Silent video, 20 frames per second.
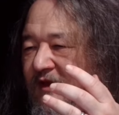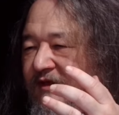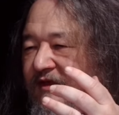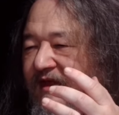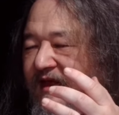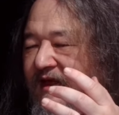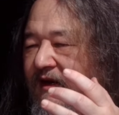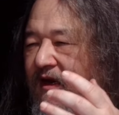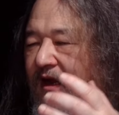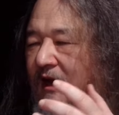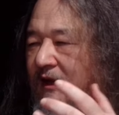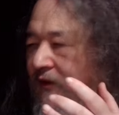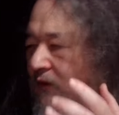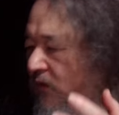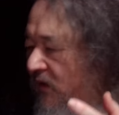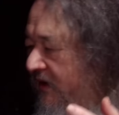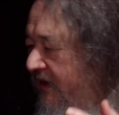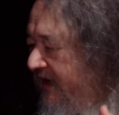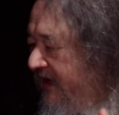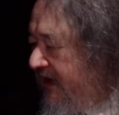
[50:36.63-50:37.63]
Then on the
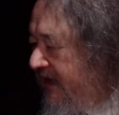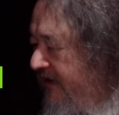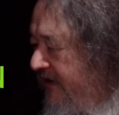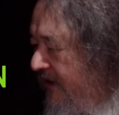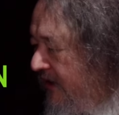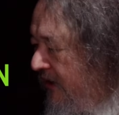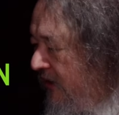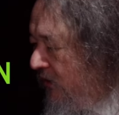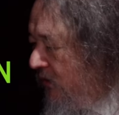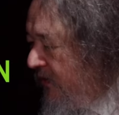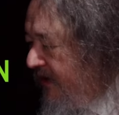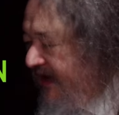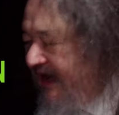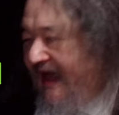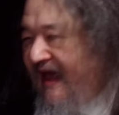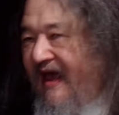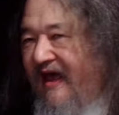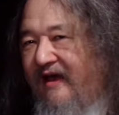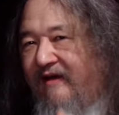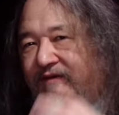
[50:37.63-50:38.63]
one hand, we
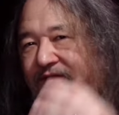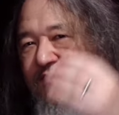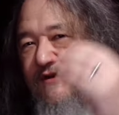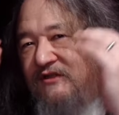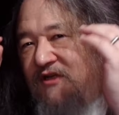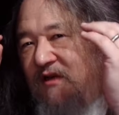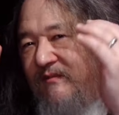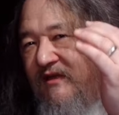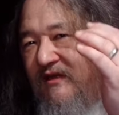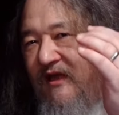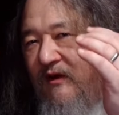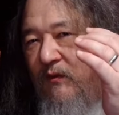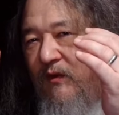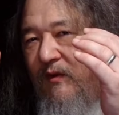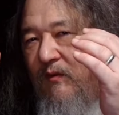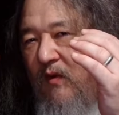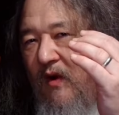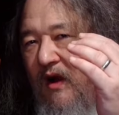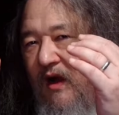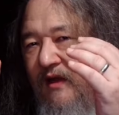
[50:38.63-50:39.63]
have something that
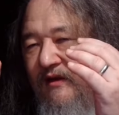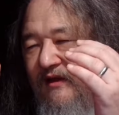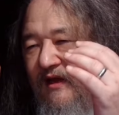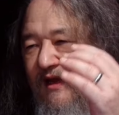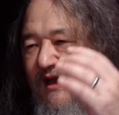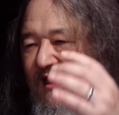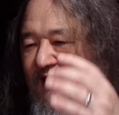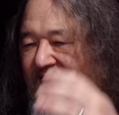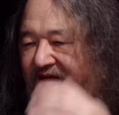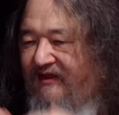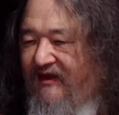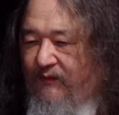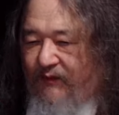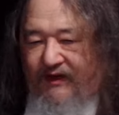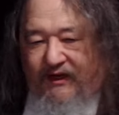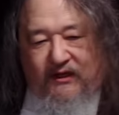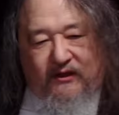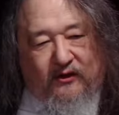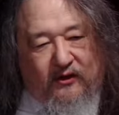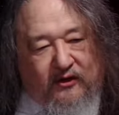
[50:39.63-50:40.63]
we want, and then
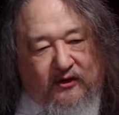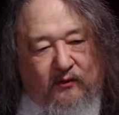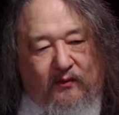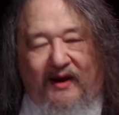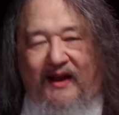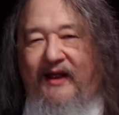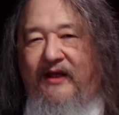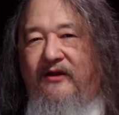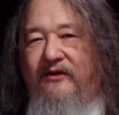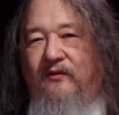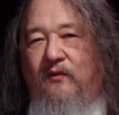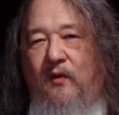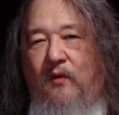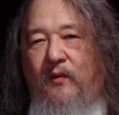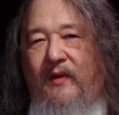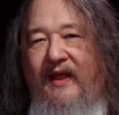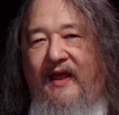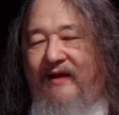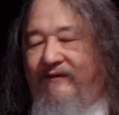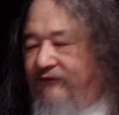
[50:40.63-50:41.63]
we can look around at
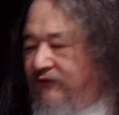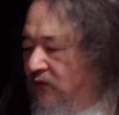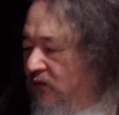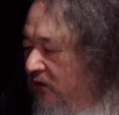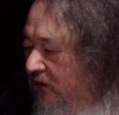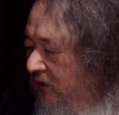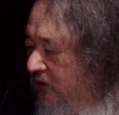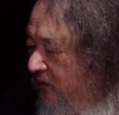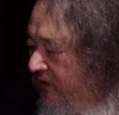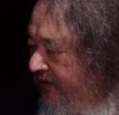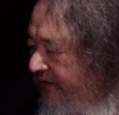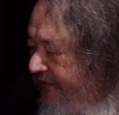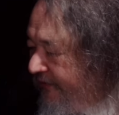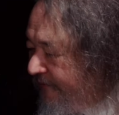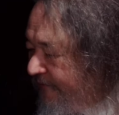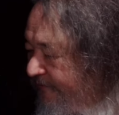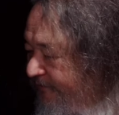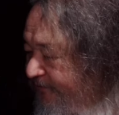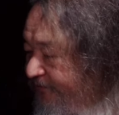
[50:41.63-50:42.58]
what we have to work with.